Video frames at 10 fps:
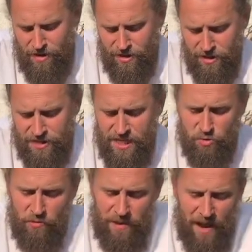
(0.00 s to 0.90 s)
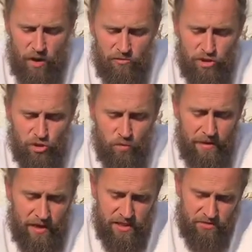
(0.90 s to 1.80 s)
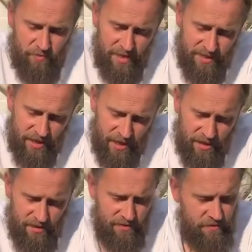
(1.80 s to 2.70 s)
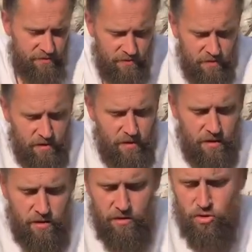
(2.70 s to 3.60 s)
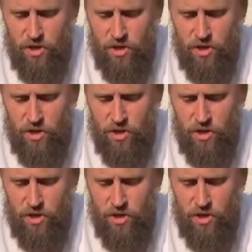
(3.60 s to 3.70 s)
So this would have been our original mix from yesterday. Try